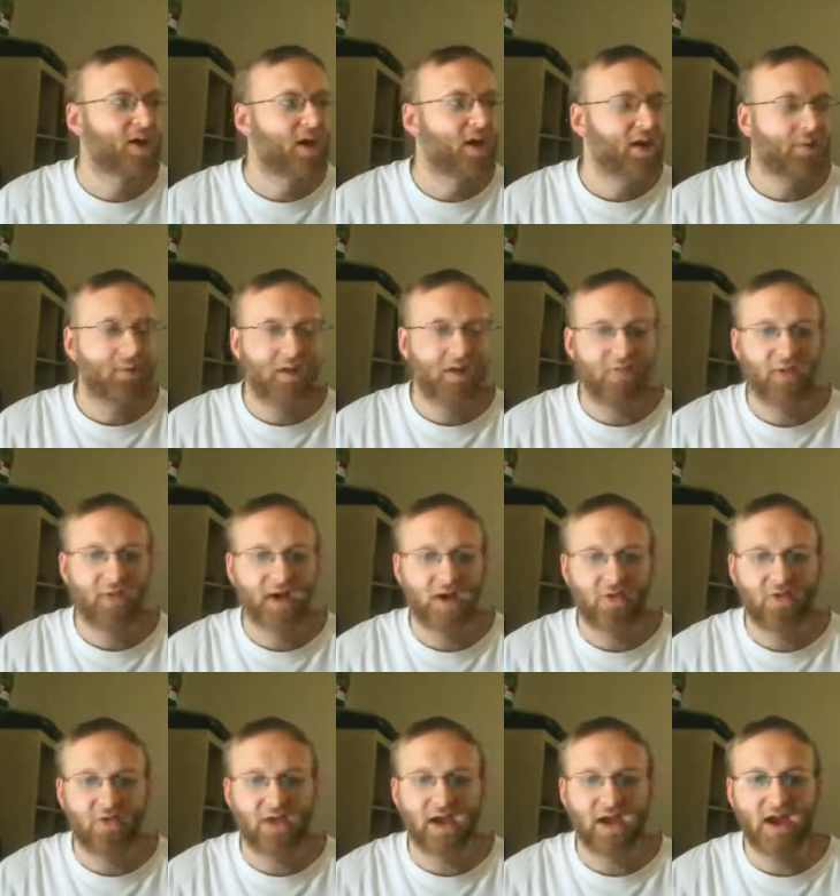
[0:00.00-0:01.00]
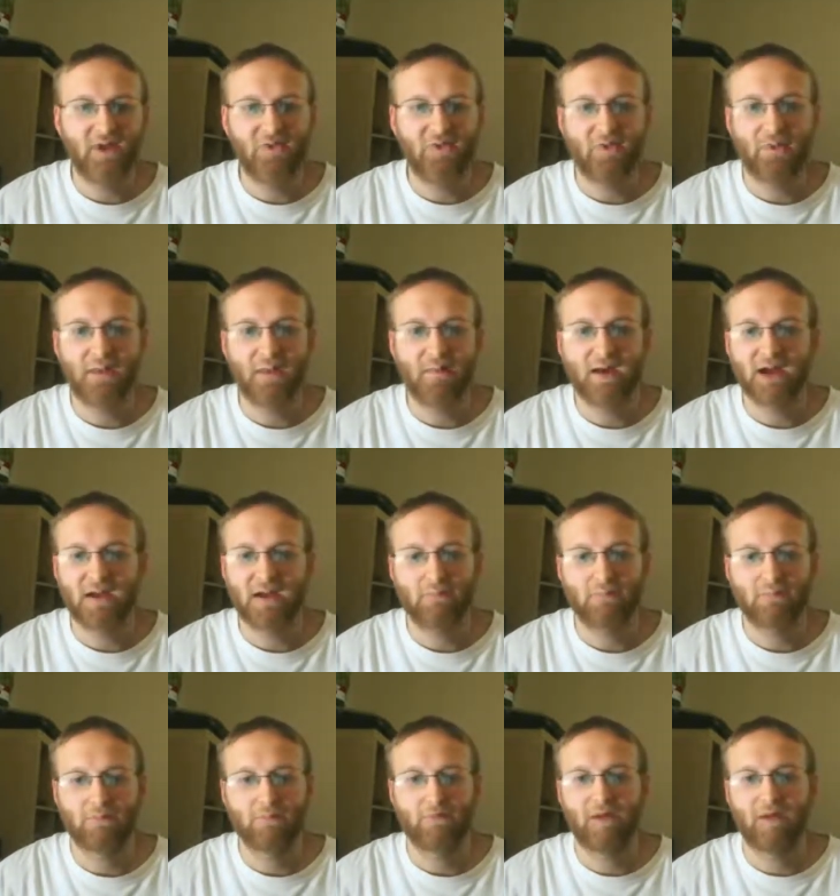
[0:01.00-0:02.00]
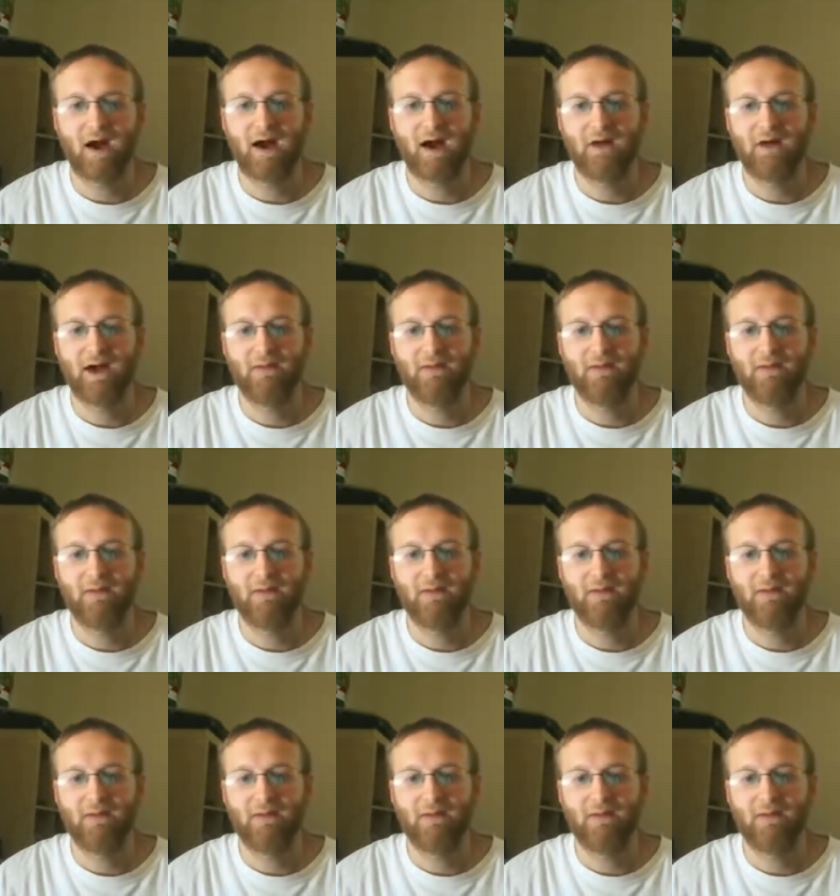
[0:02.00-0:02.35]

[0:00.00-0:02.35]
My fiance has them. I don't